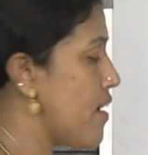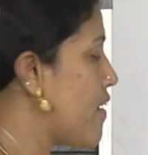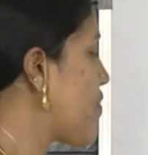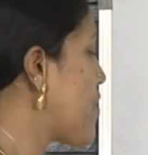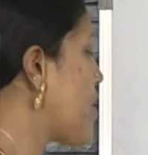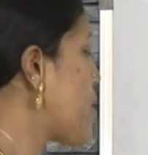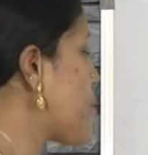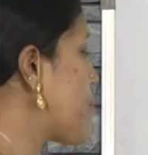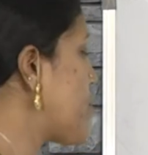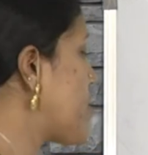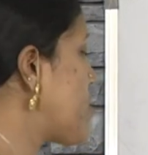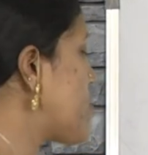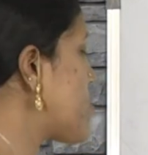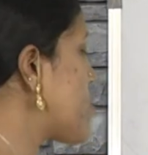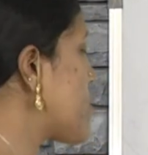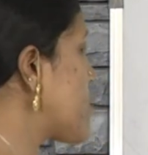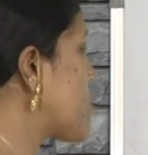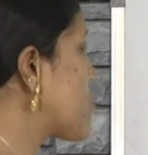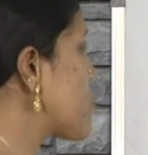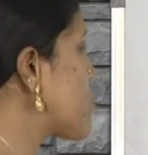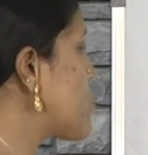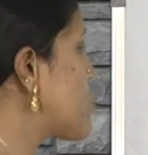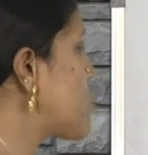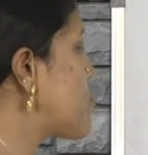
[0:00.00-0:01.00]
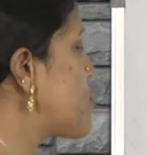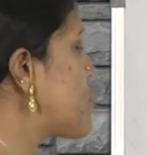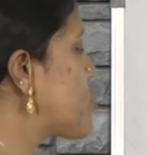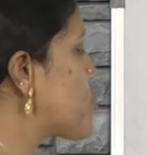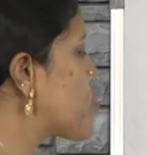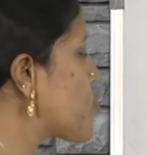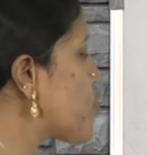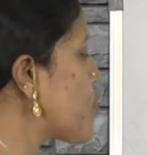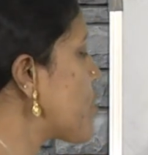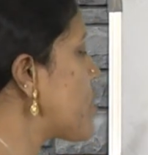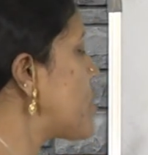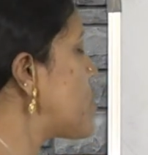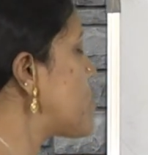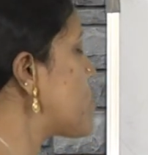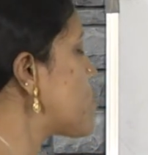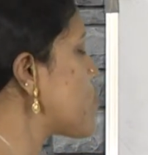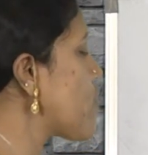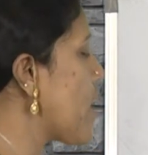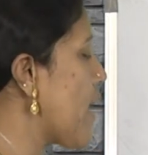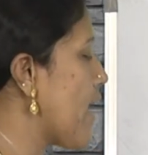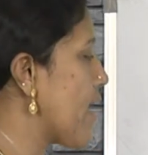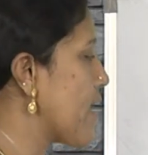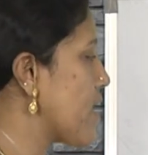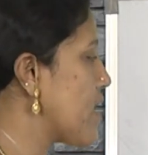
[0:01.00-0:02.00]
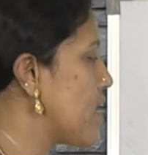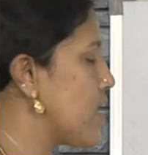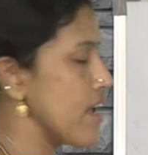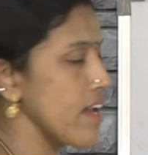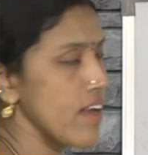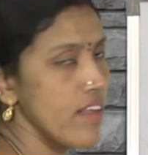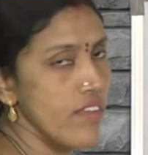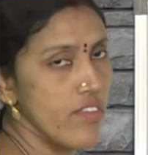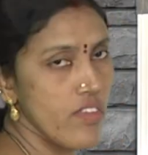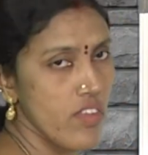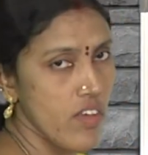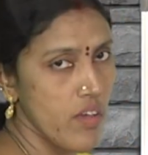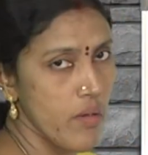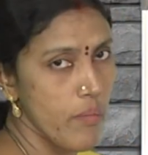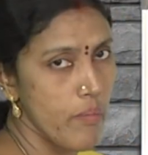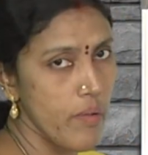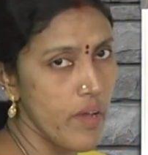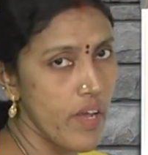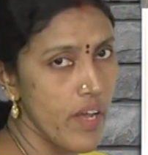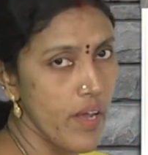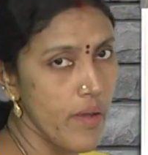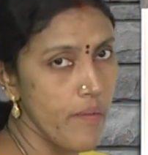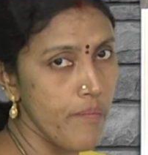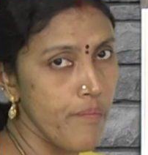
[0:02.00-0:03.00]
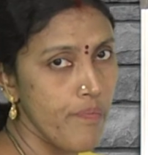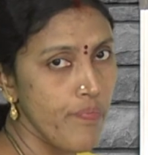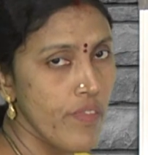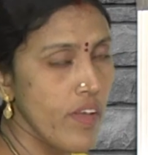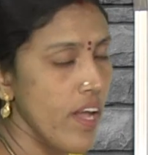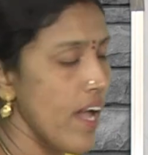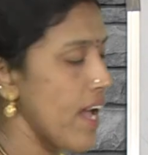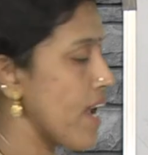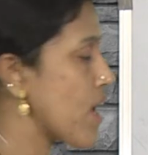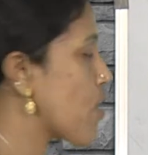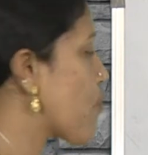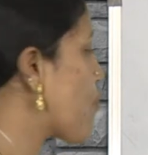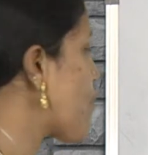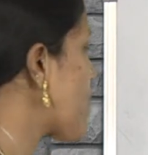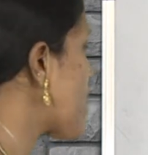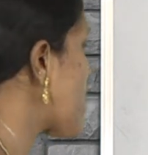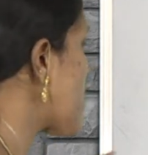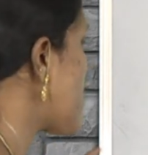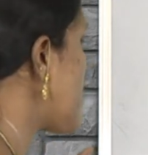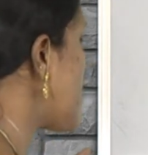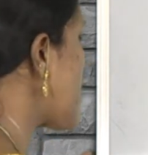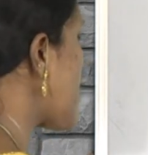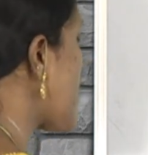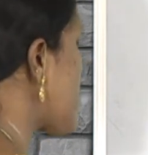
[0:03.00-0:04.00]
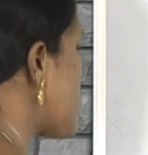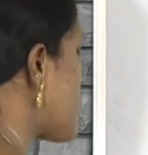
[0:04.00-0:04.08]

That means it is going to be 2 into angle ACB. I quickly write